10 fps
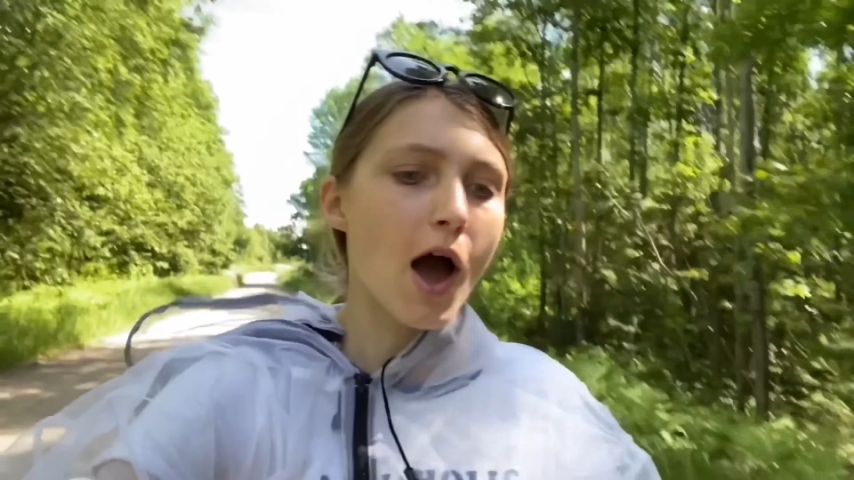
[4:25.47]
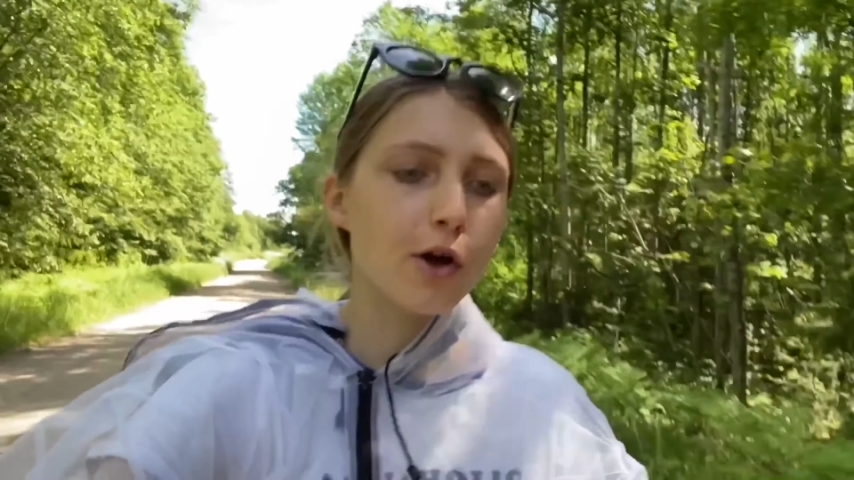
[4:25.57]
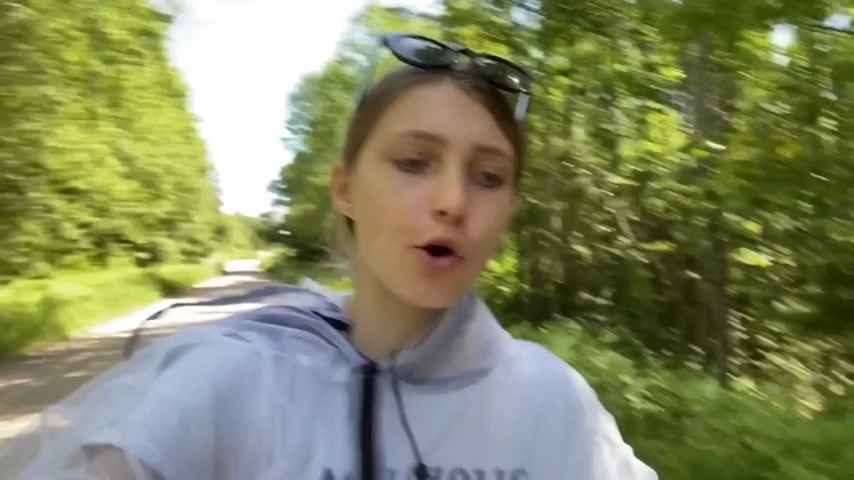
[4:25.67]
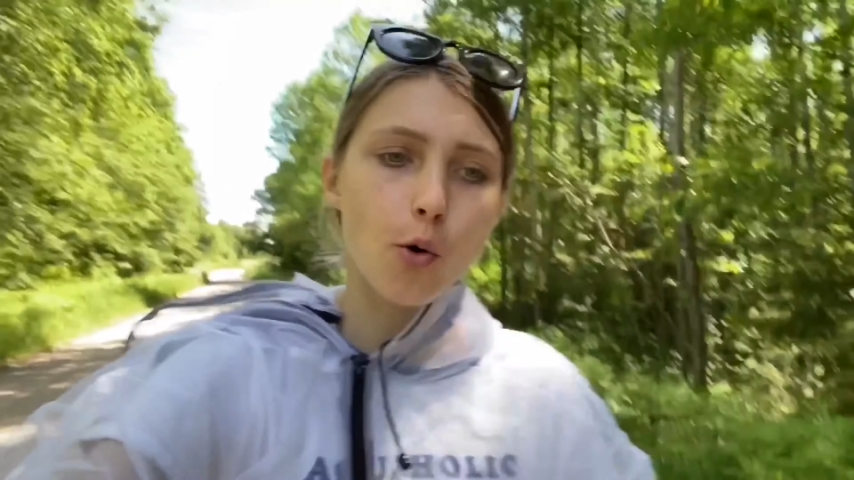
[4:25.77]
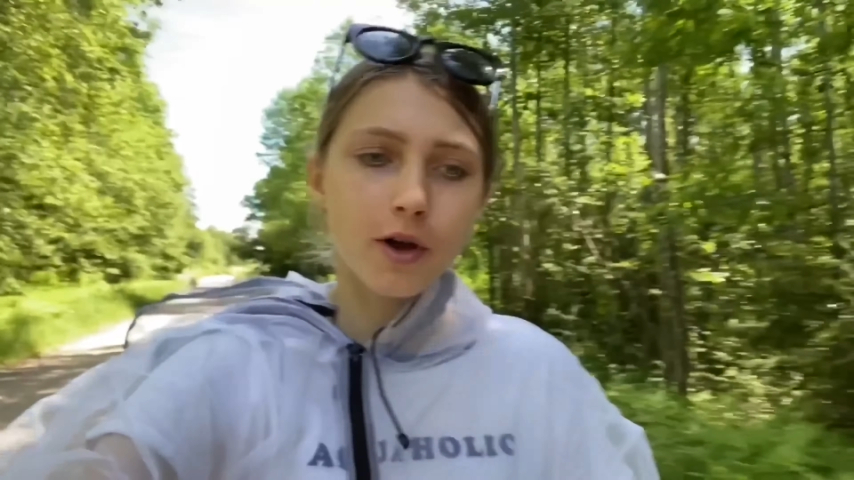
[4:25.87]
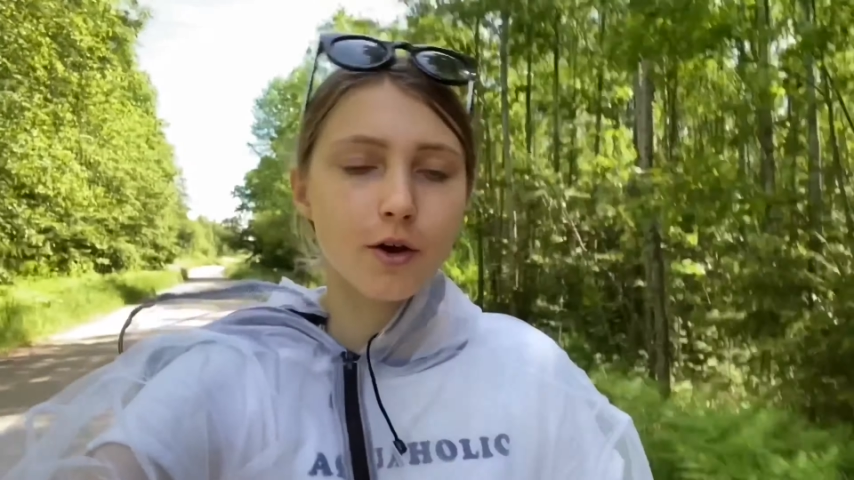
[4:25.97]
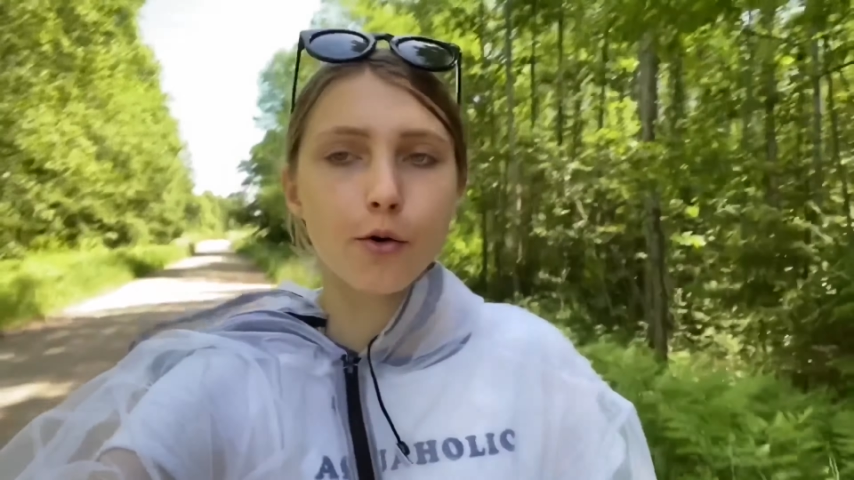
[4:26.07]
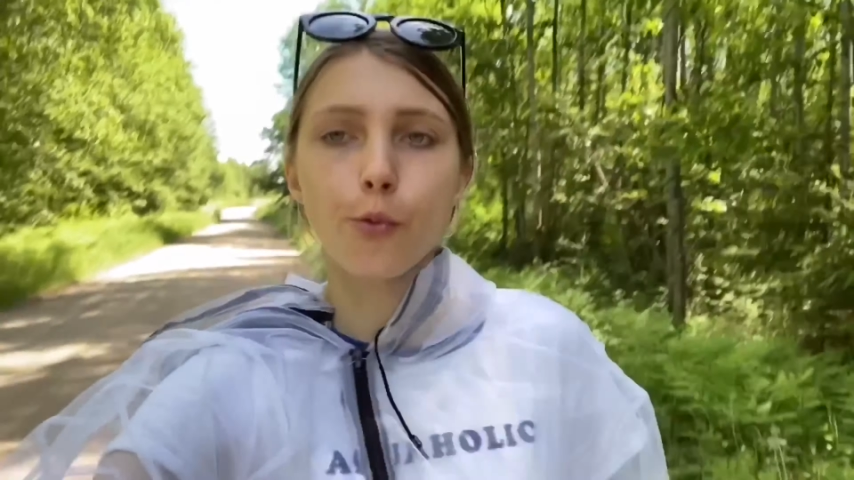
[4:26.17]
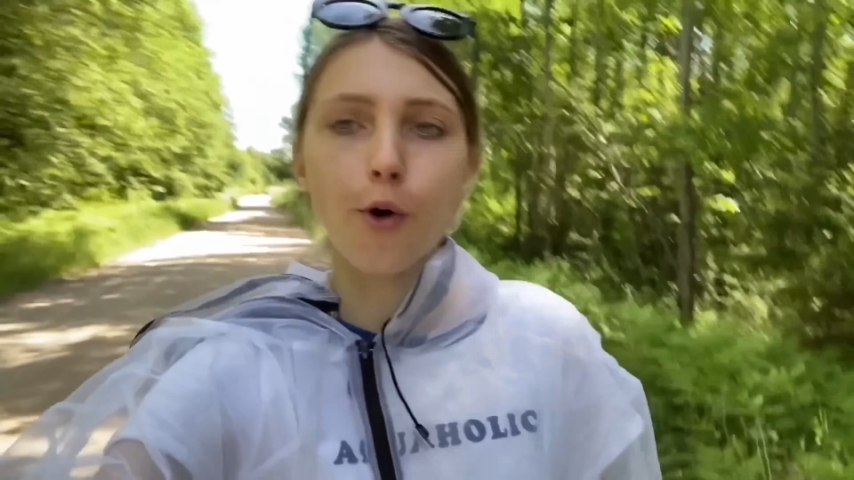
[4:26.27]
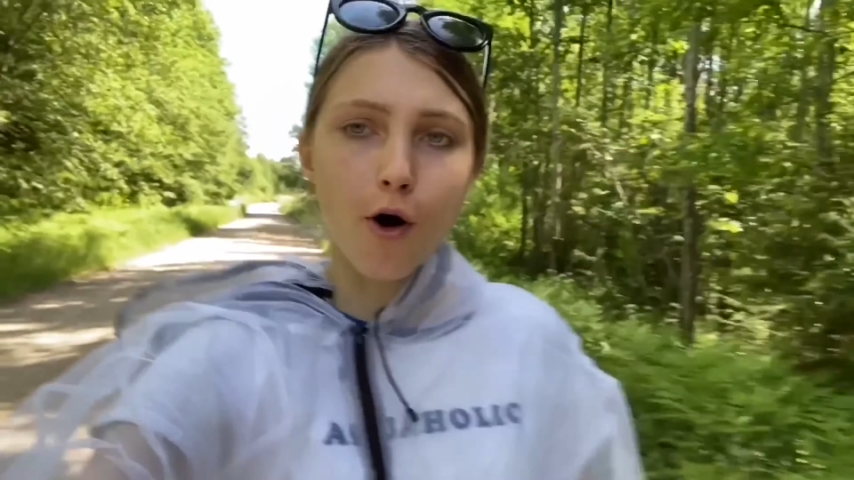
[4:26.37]
going on
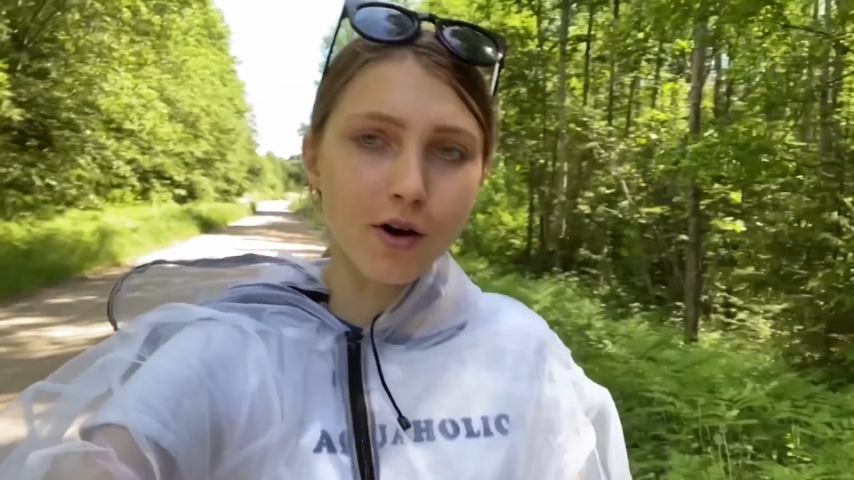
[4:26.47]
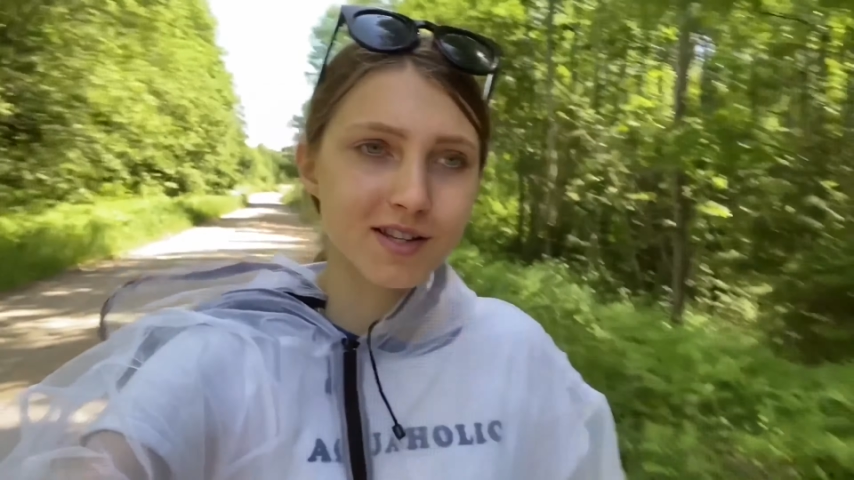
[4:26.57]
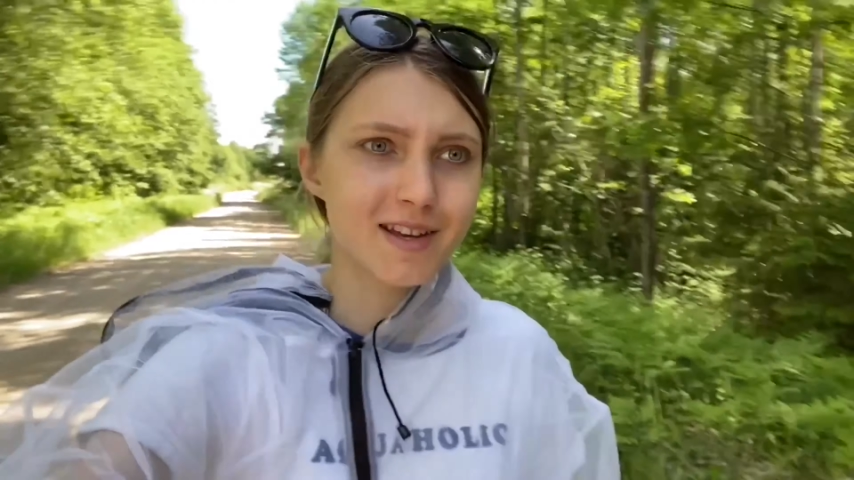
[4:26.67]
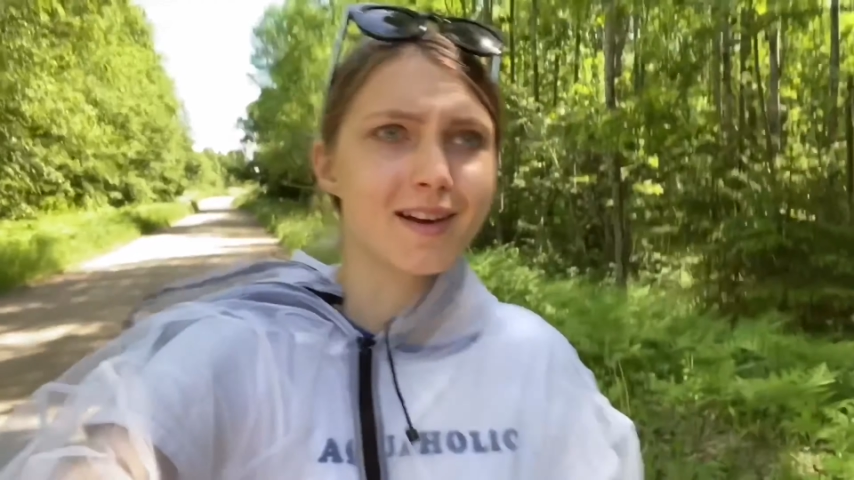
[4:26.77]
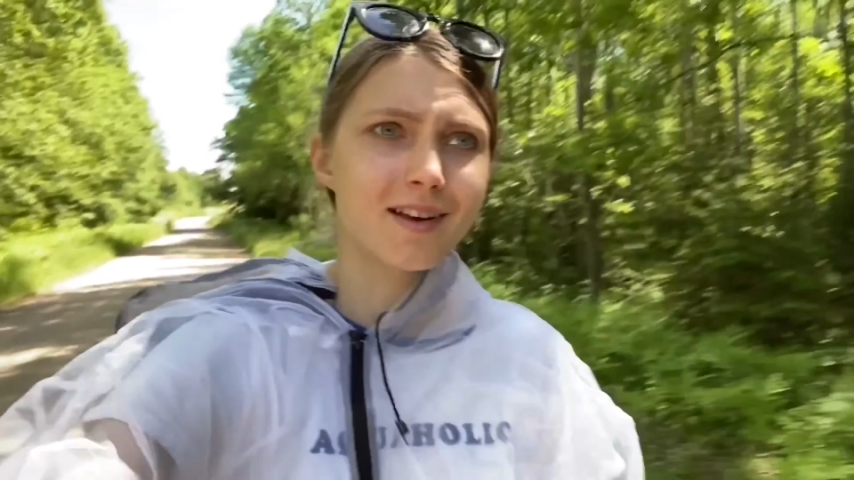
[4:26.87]
walks in